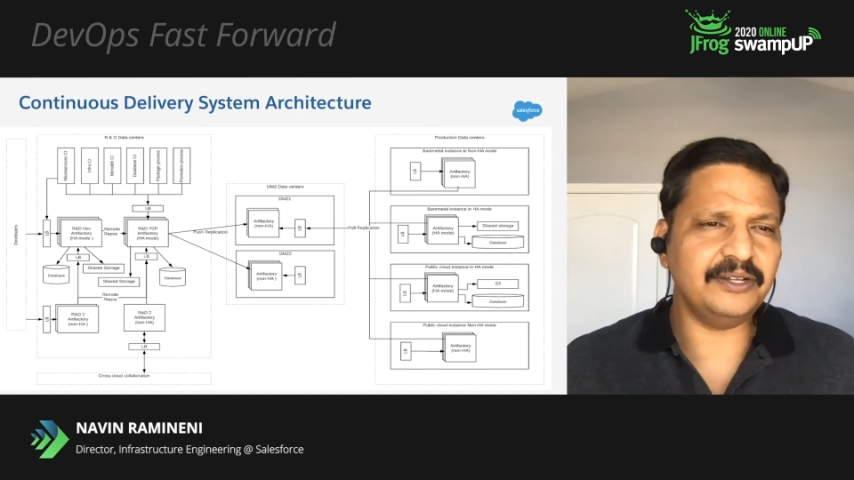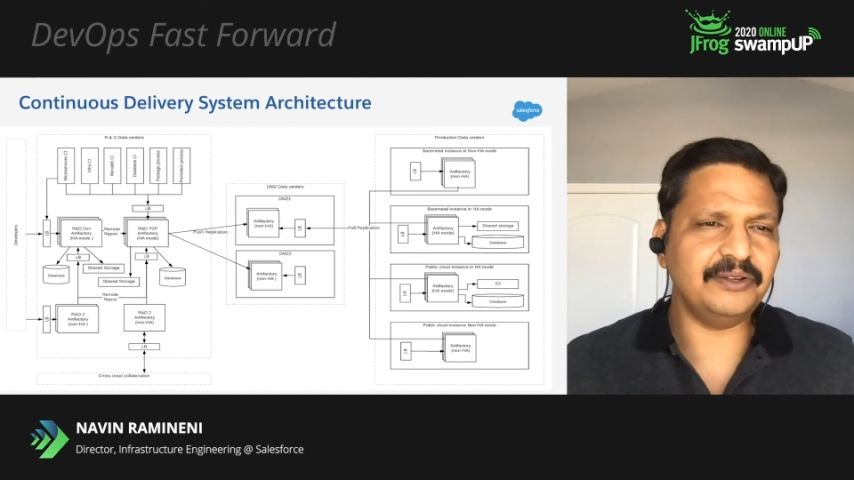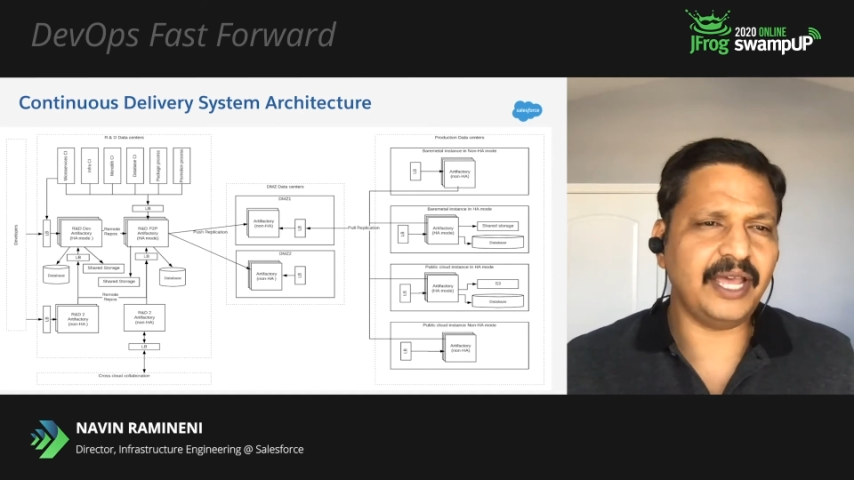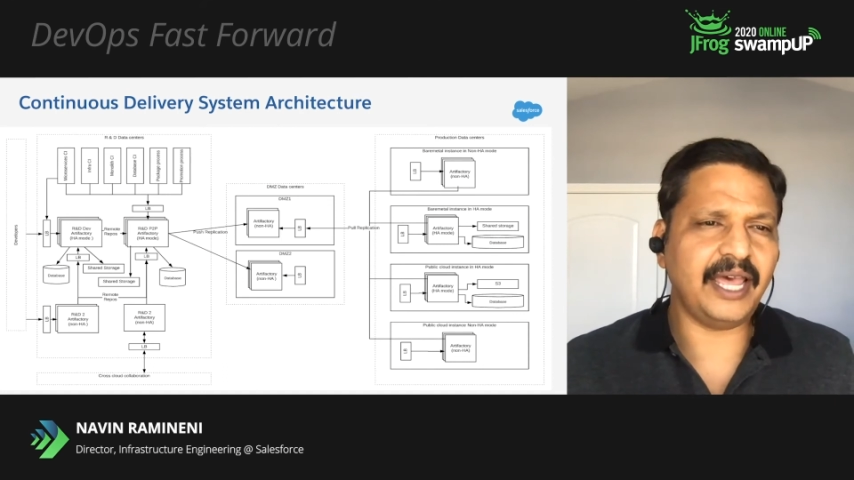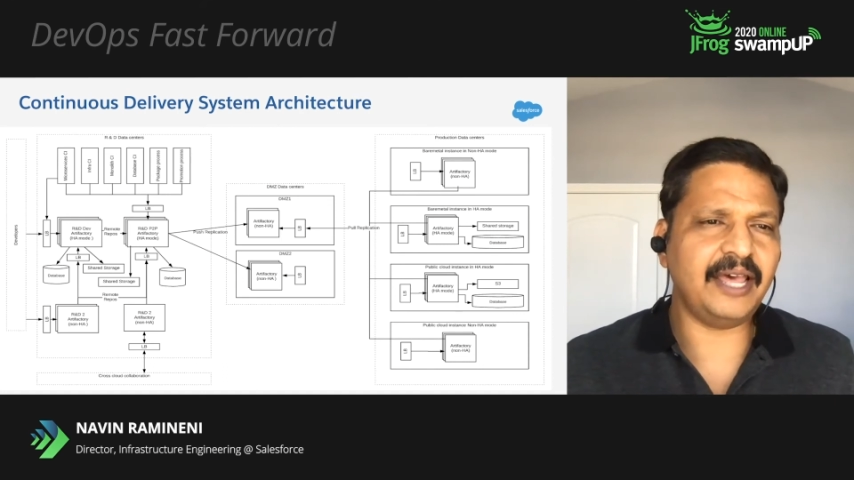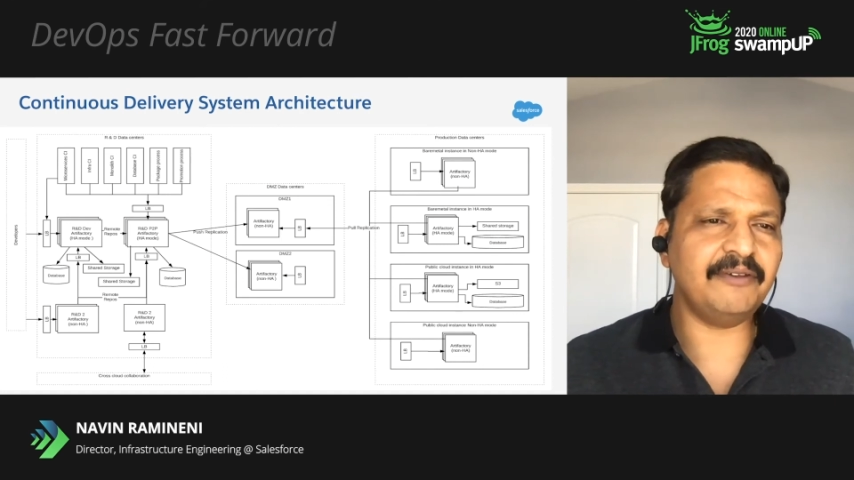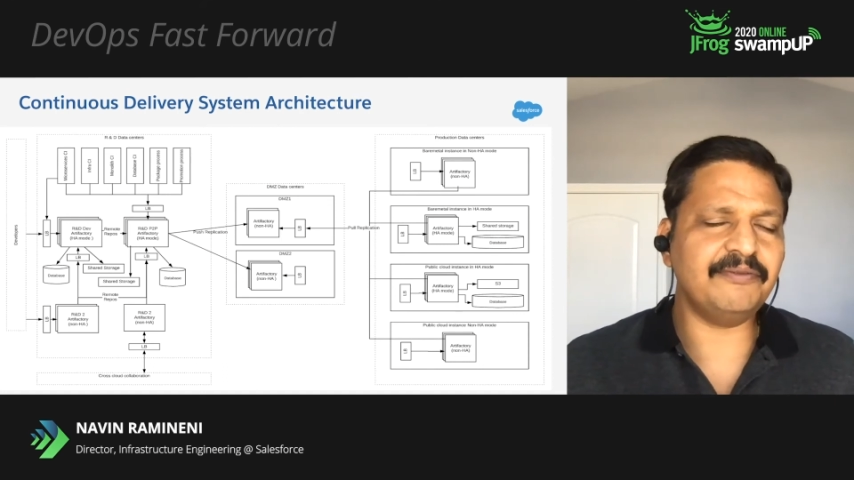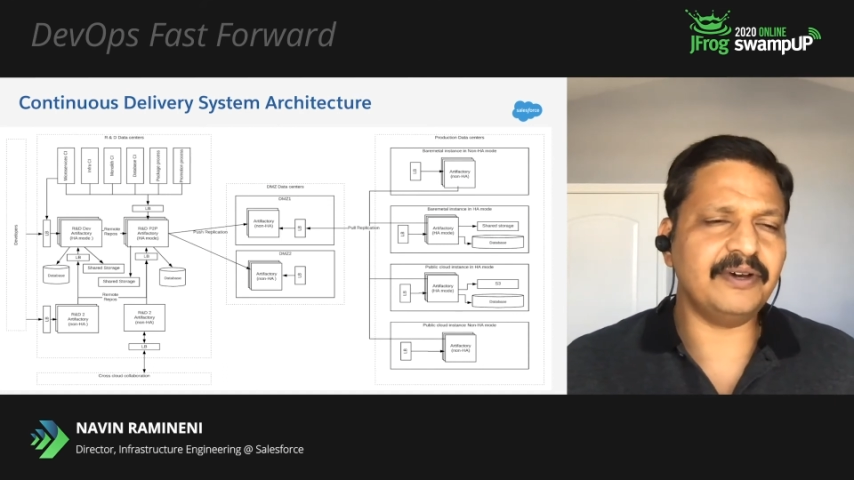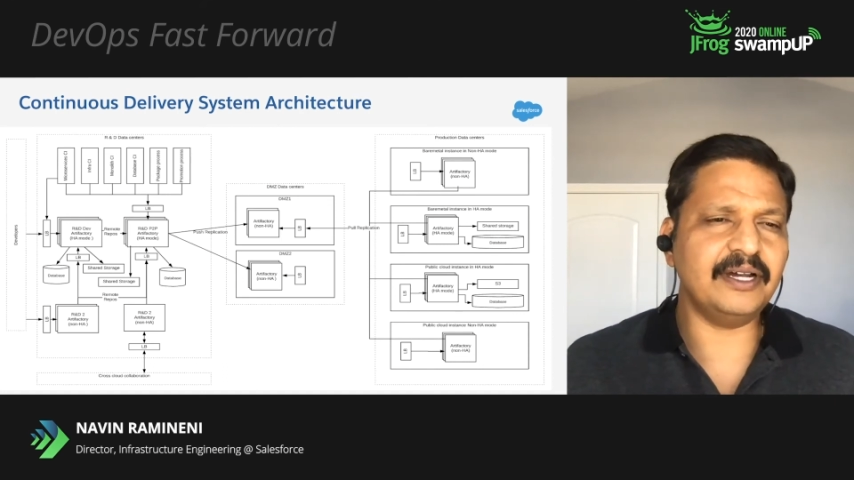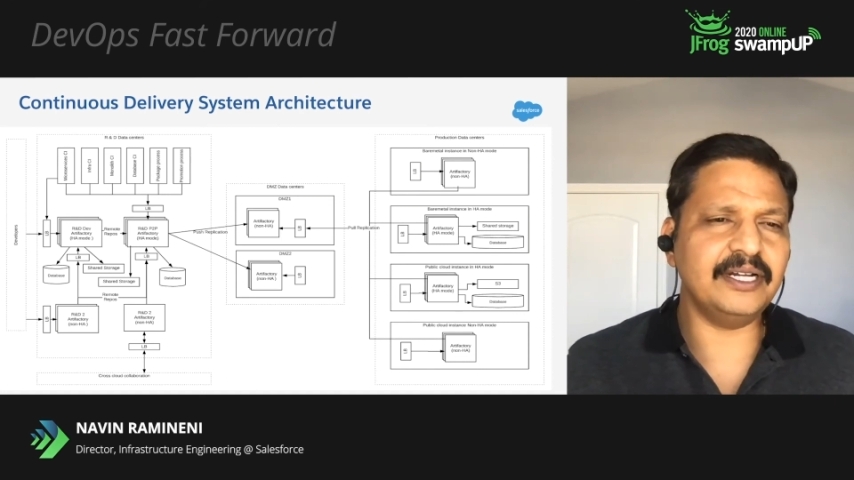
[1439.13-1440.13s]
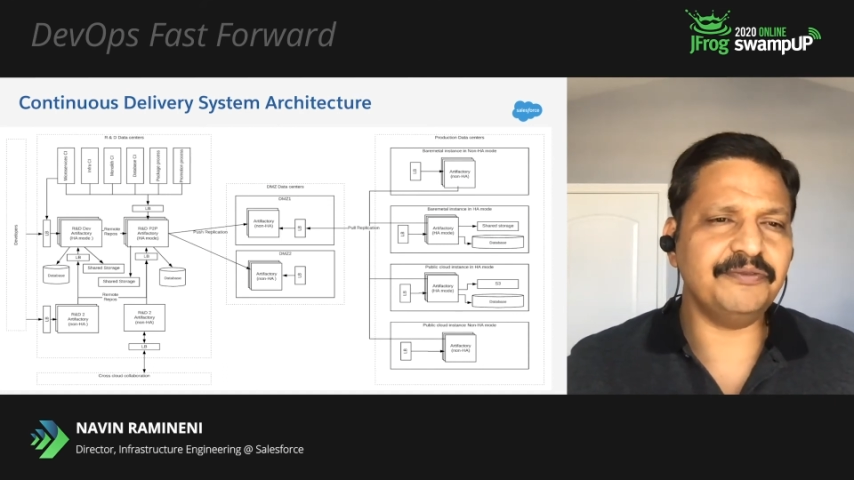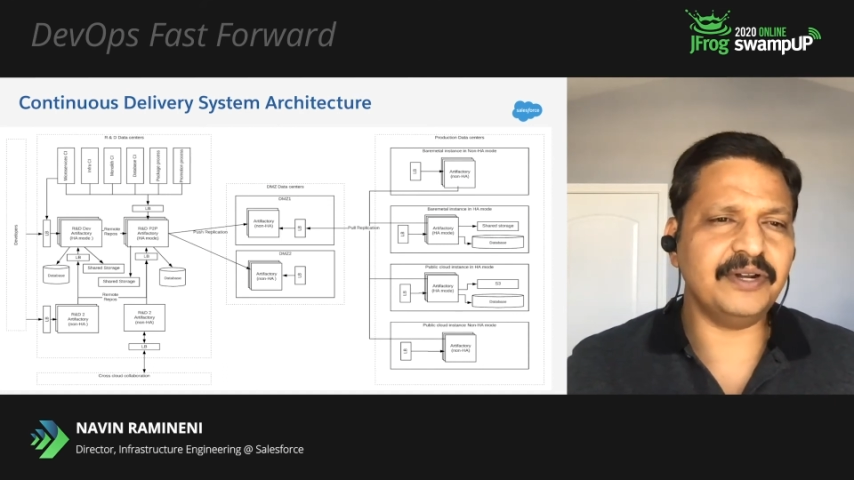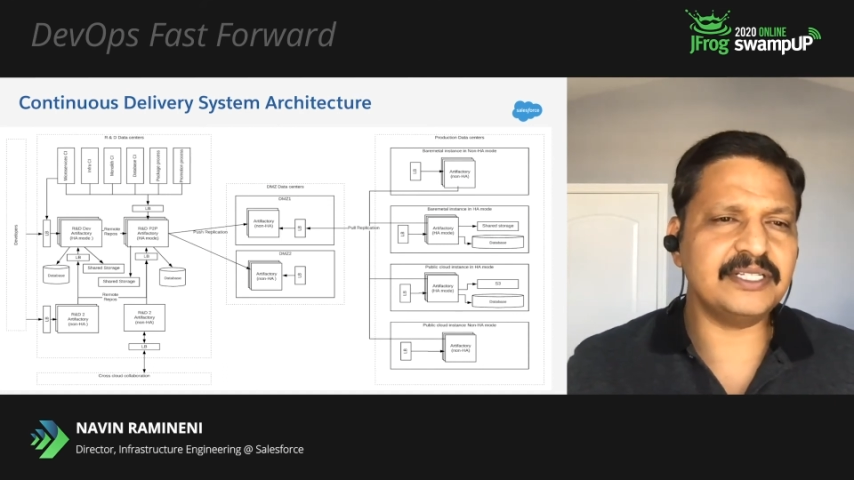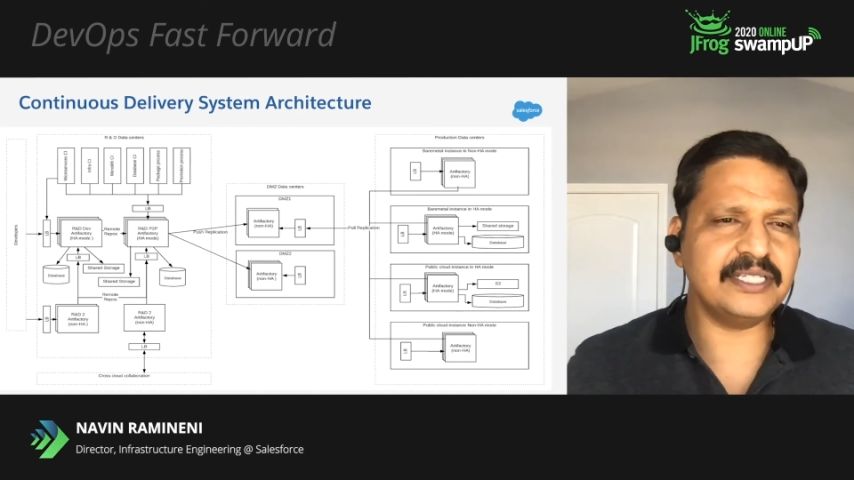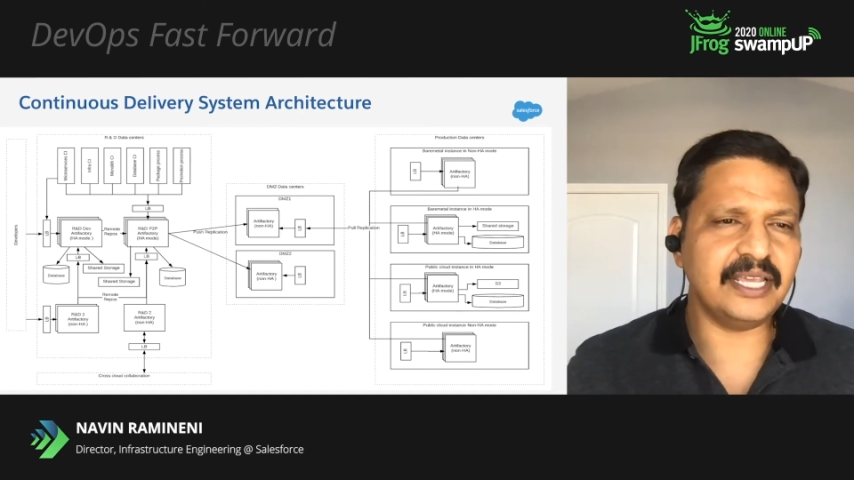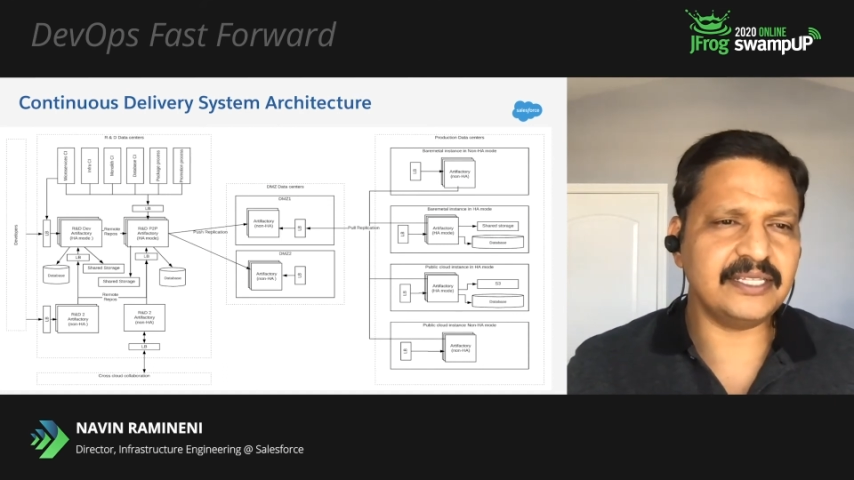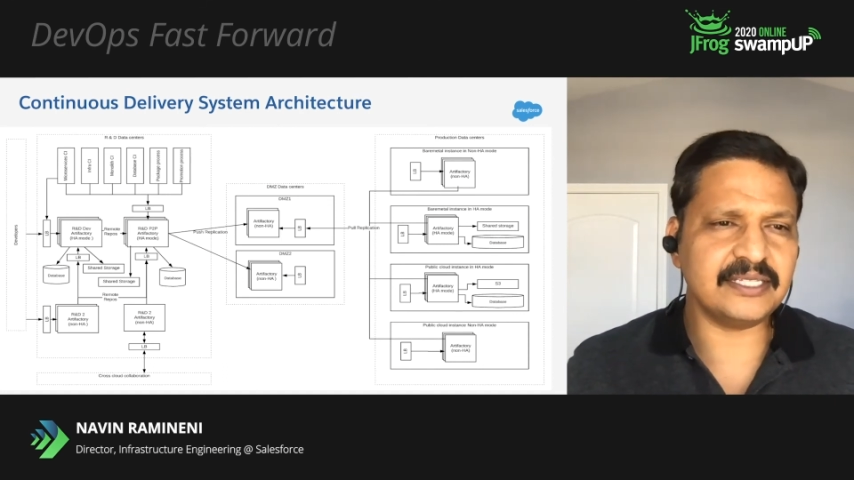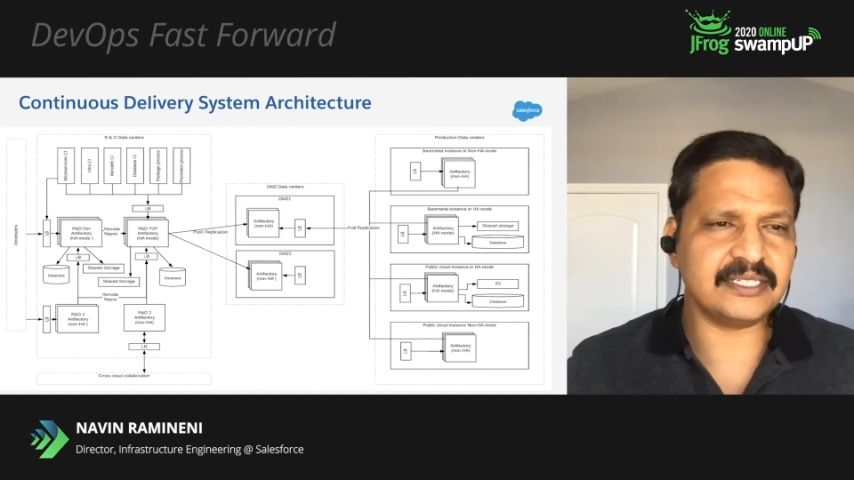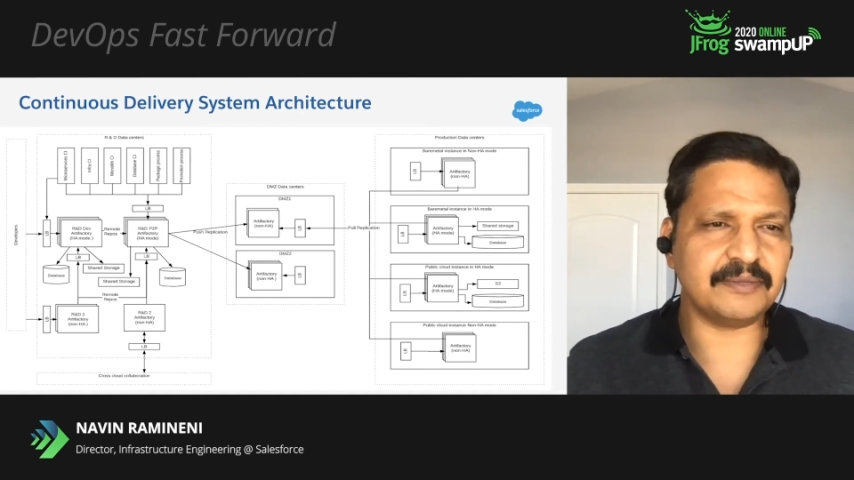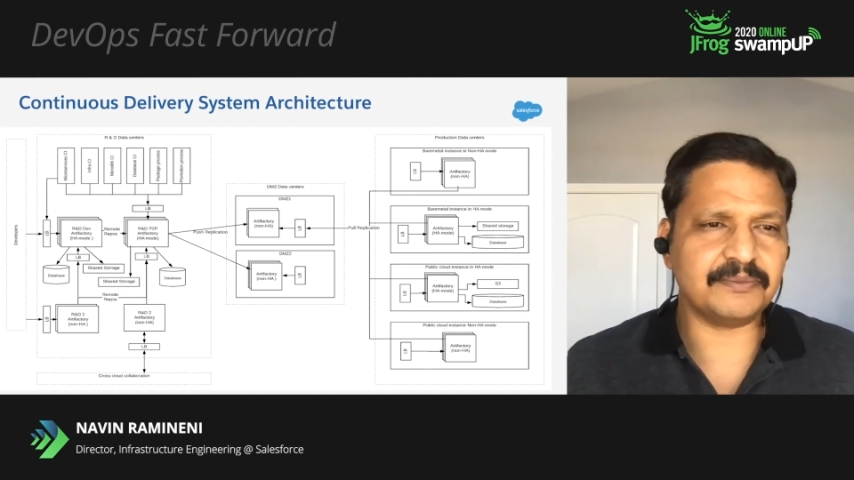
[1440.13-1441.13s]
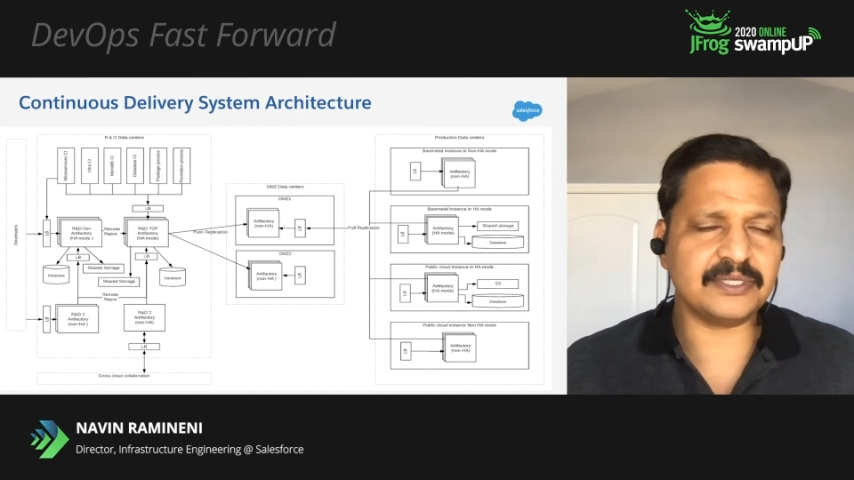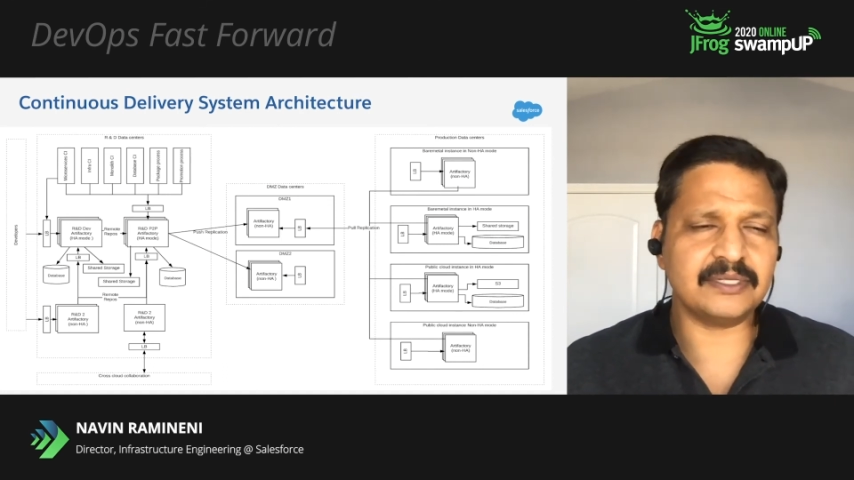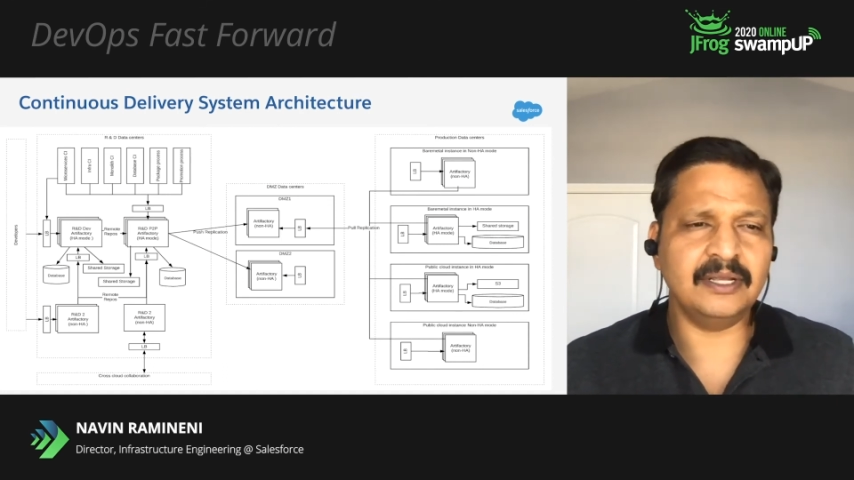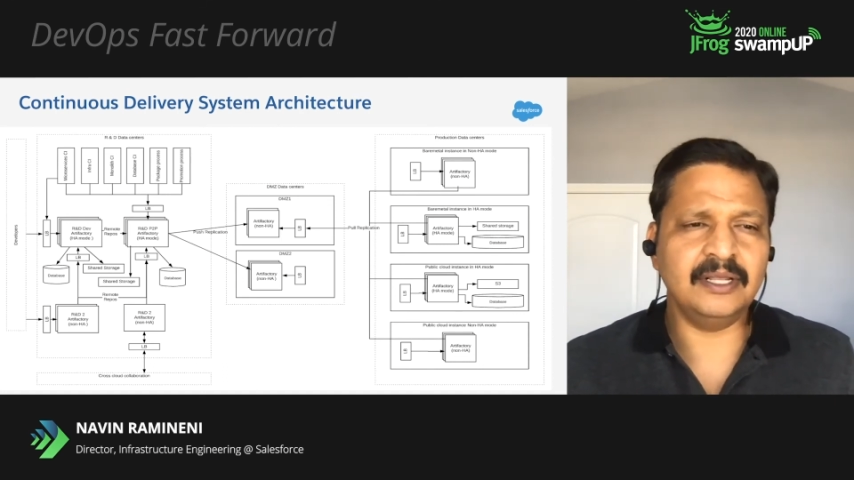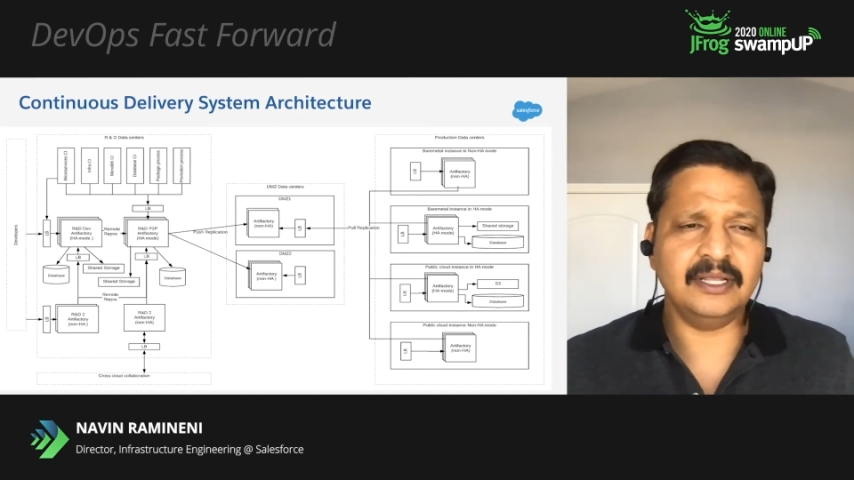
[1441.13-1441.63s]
you have different CI systems,